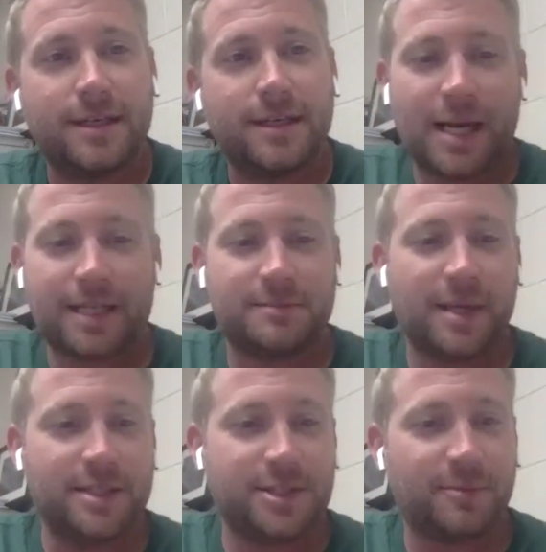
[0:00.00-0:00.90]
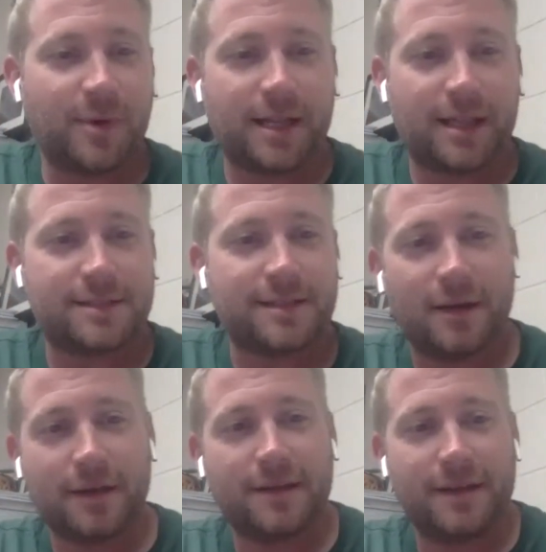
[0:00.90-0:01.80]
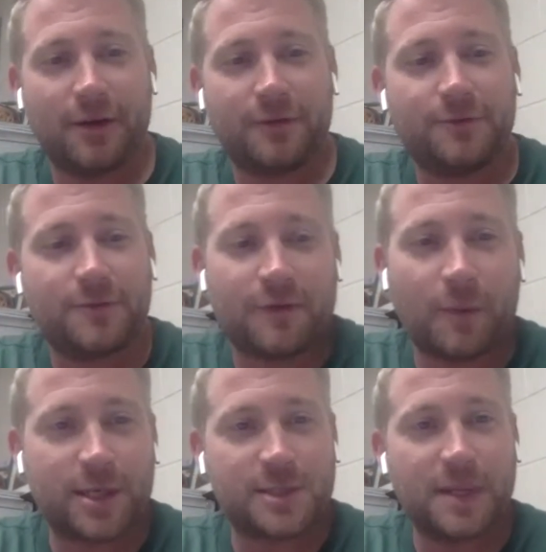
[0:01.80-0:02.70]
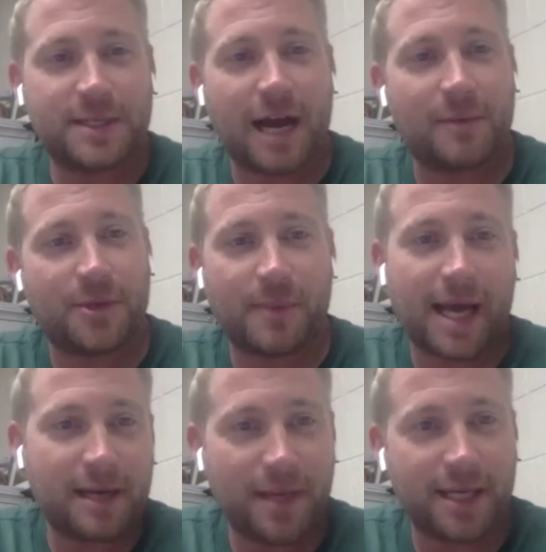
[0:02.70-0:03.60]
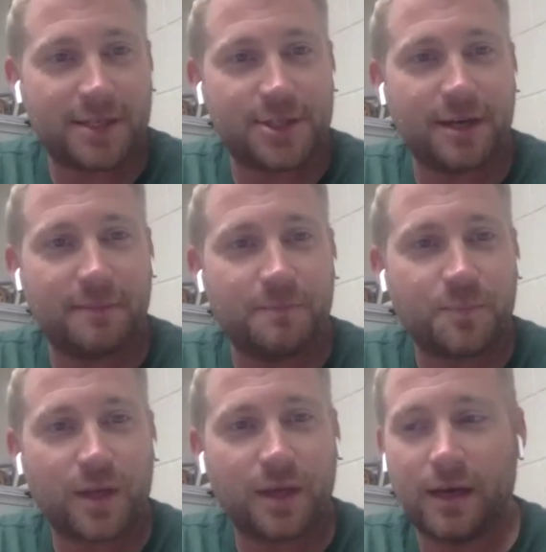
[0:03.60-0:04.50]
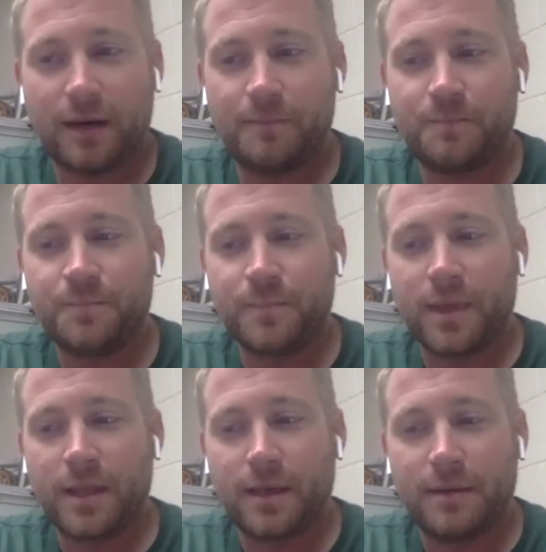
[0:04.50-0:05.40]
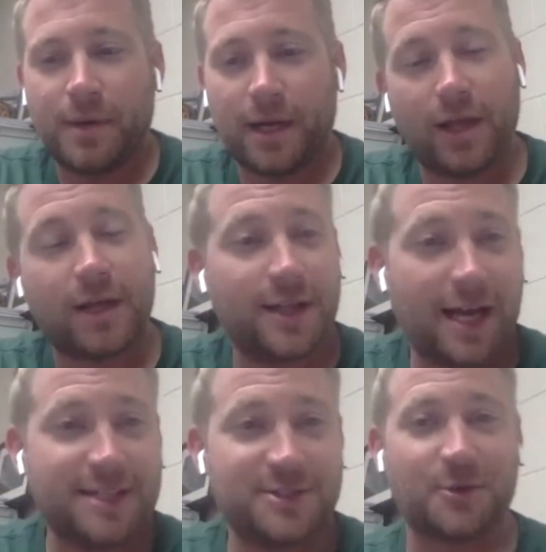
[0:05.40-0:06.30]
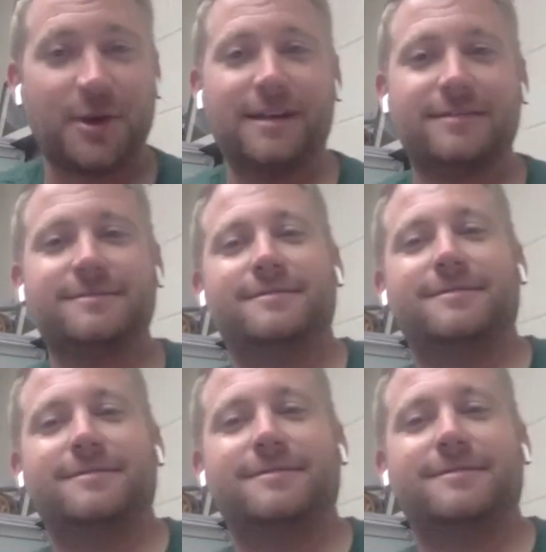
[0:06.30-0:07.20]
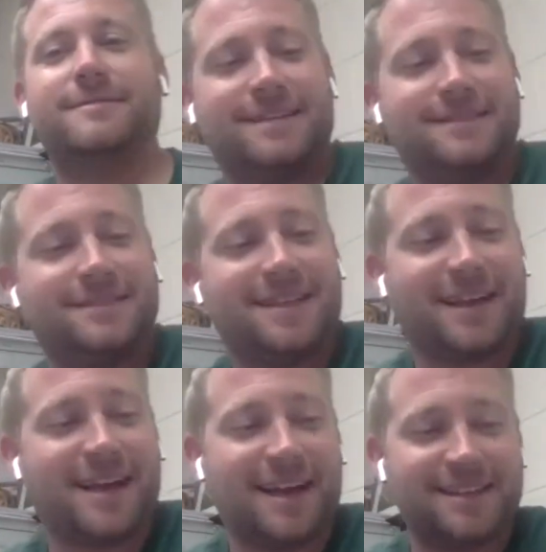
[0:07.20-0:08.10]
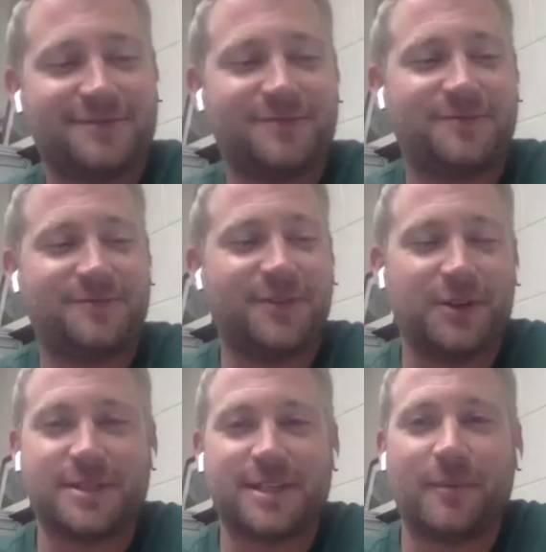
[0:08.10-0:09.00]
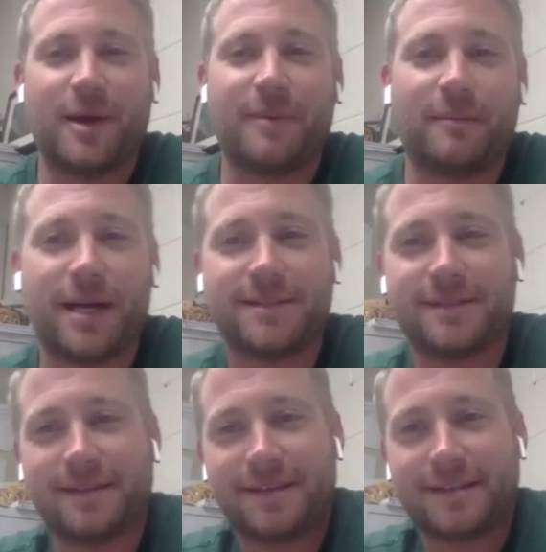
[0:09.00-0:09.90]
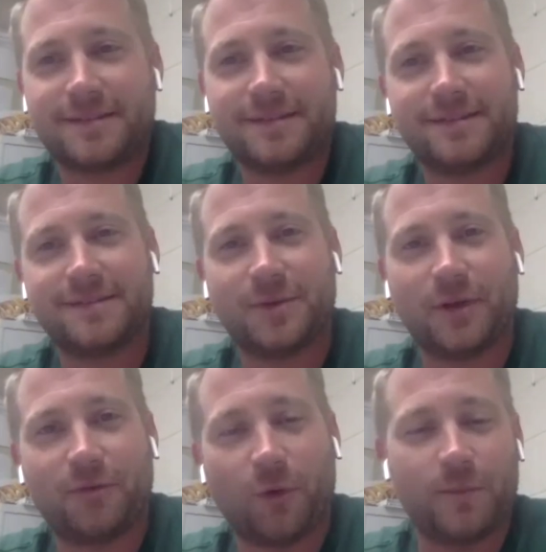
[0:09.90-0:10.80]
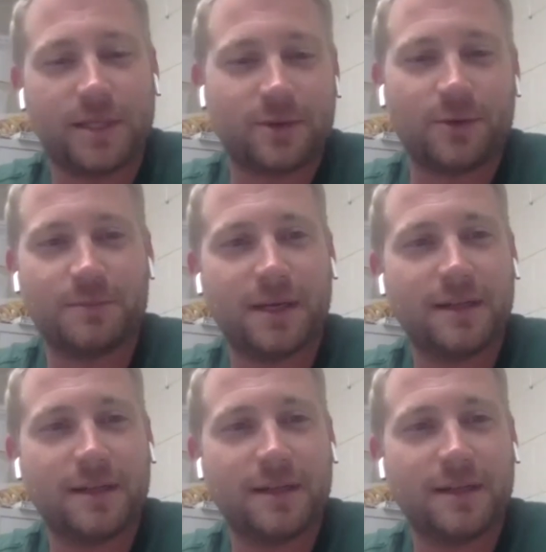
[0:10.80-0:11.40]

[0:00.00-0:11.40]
but not to be a gym rat unless if I wanted to spend time with him, I had to be at the gym. But luckily I enjoyed it. And I kind of feel the same way about my son, that, he's 4 months old, but